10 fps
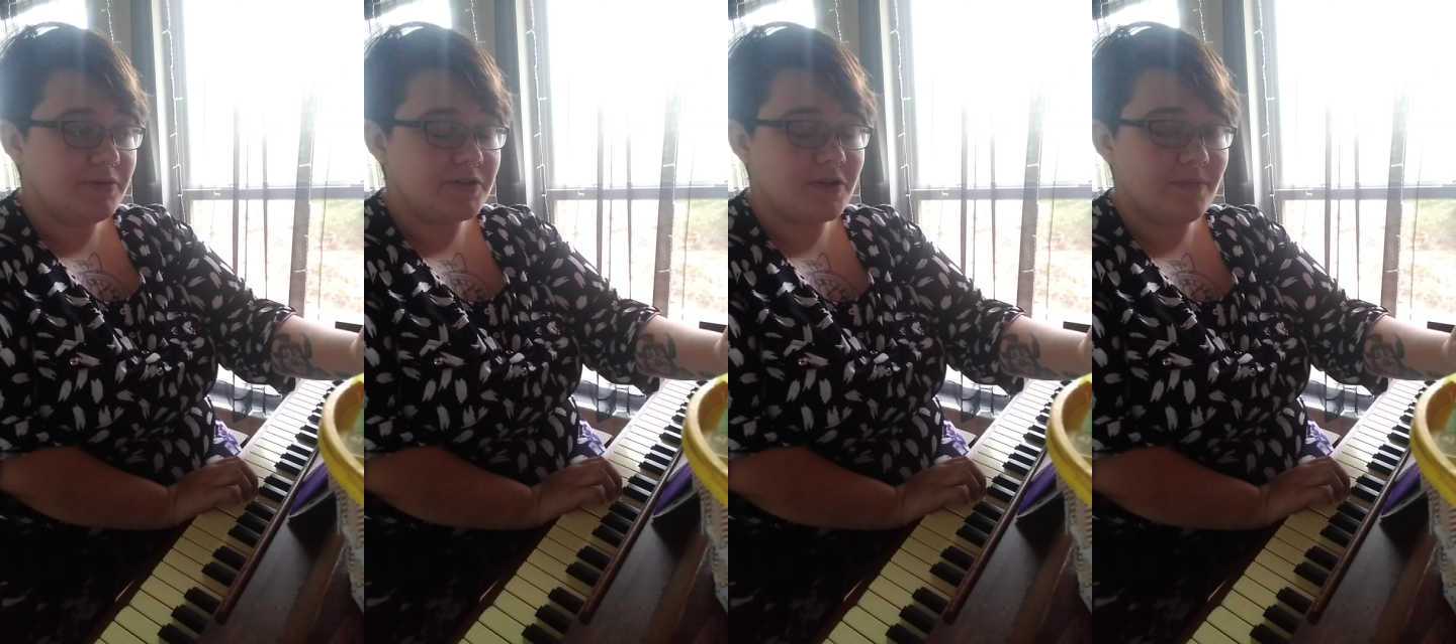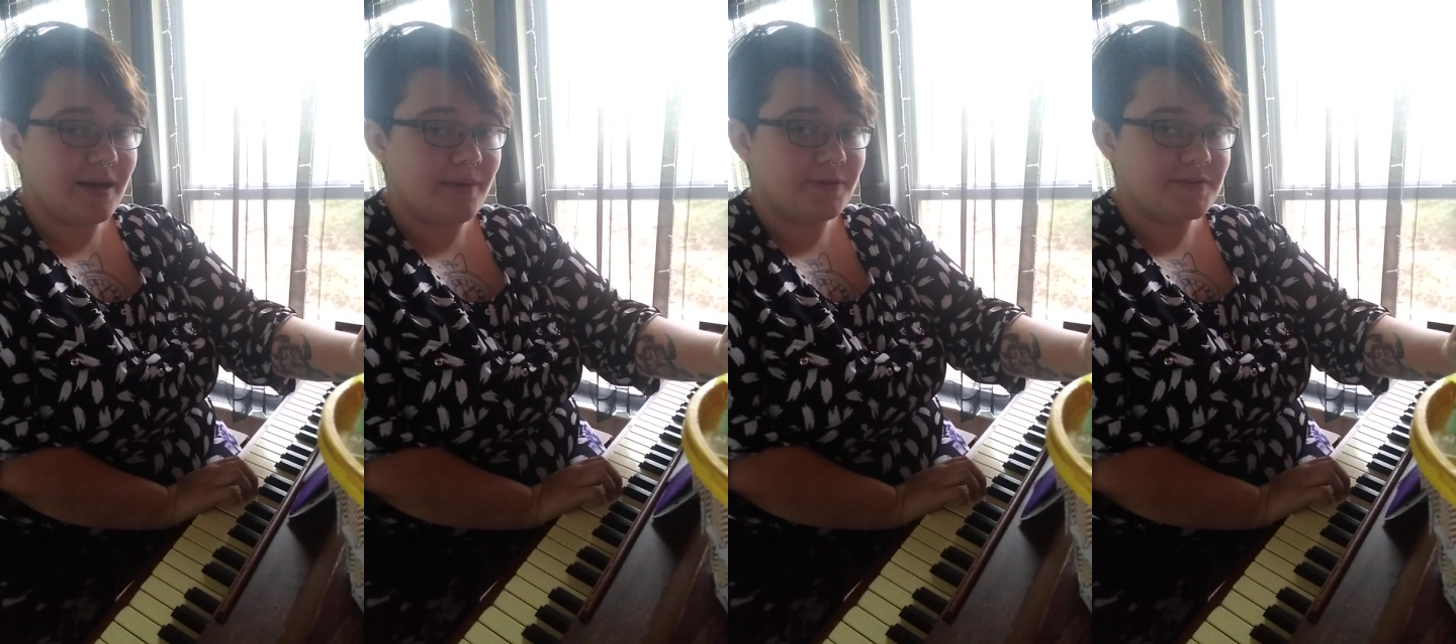You should be
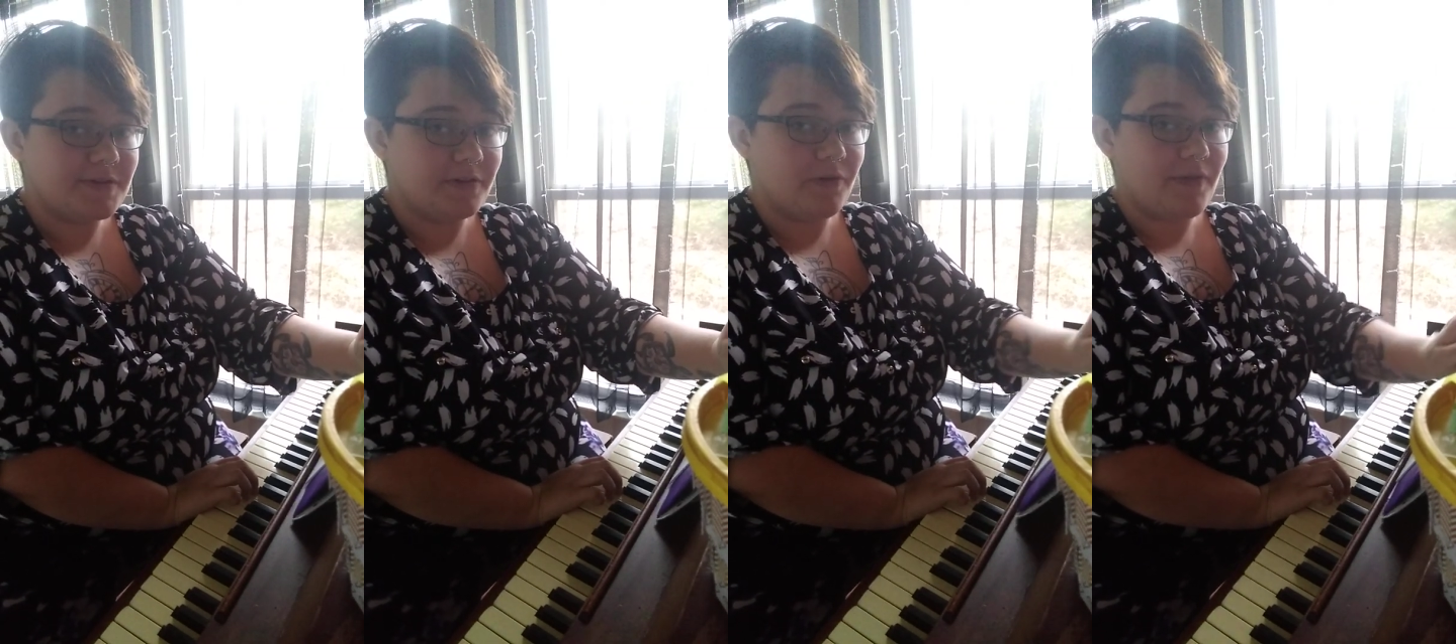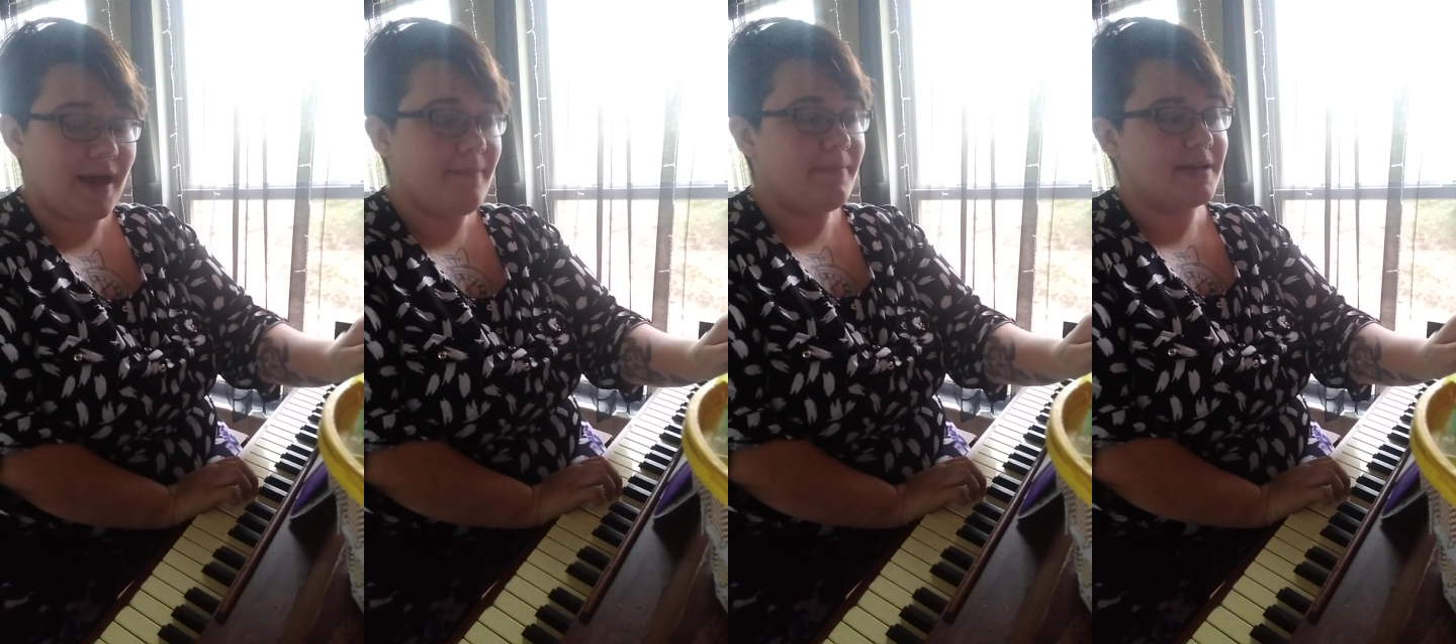able to circle
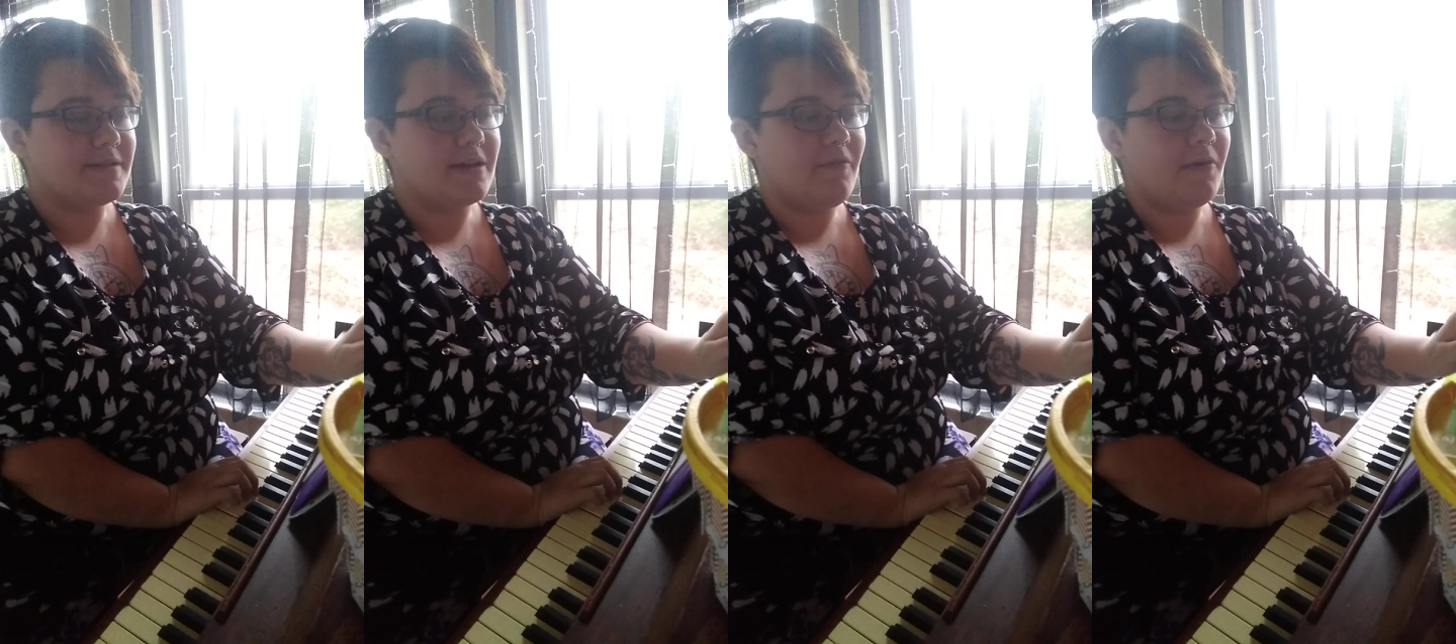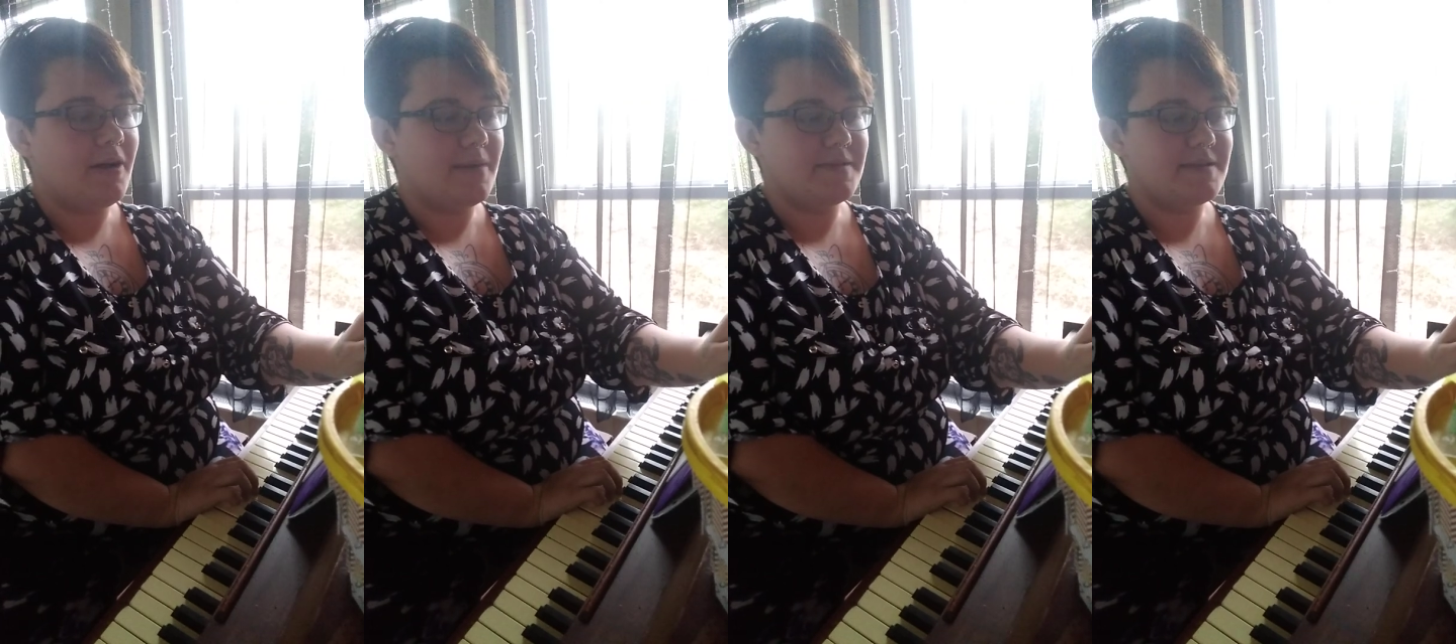that based off what
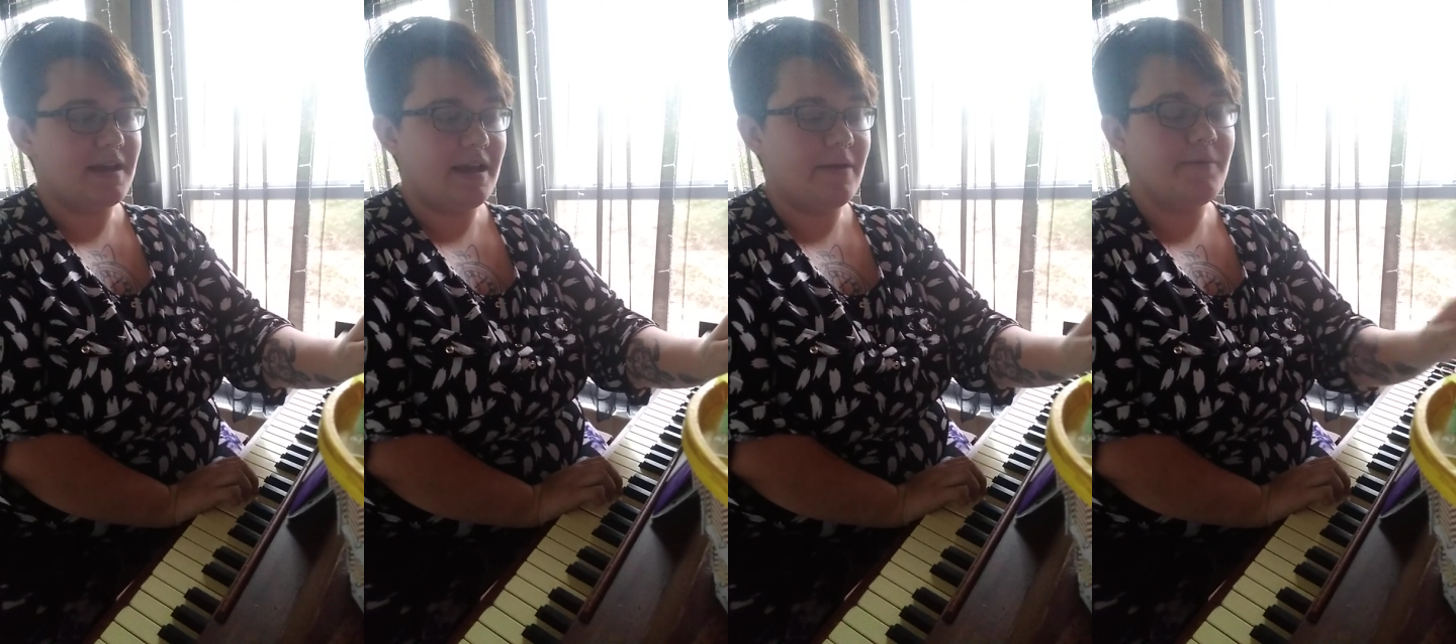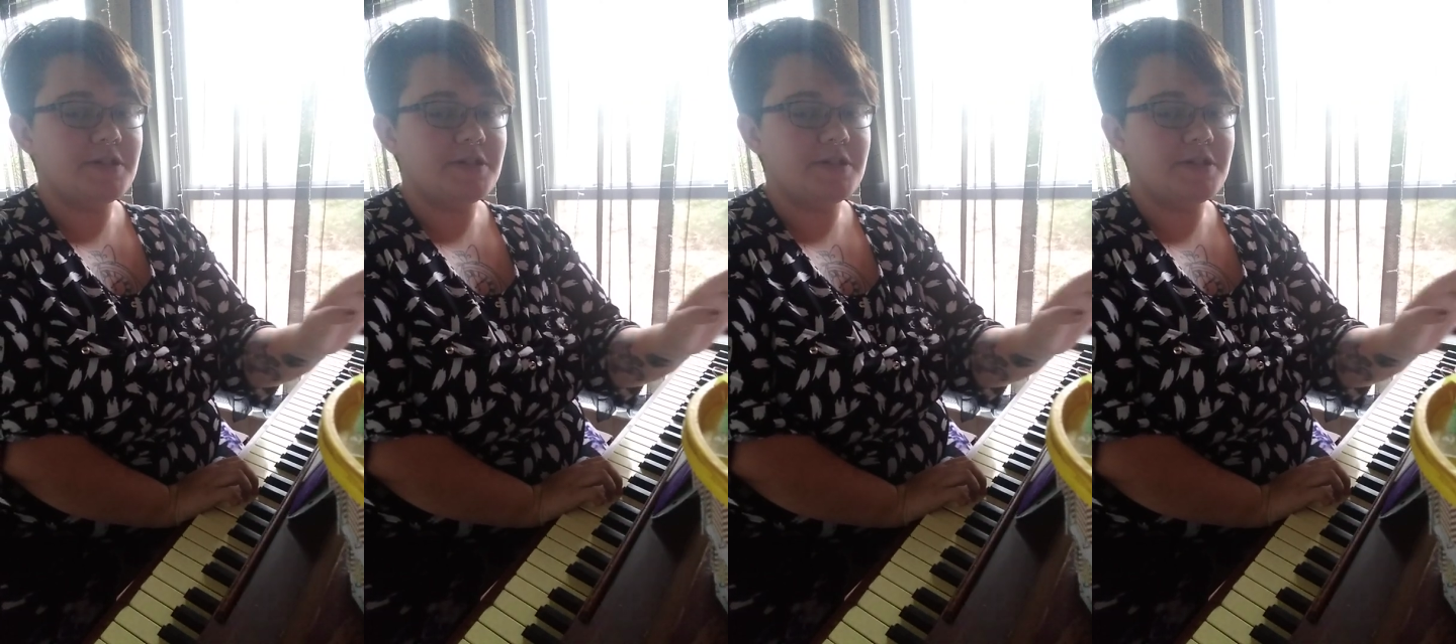I'm saying,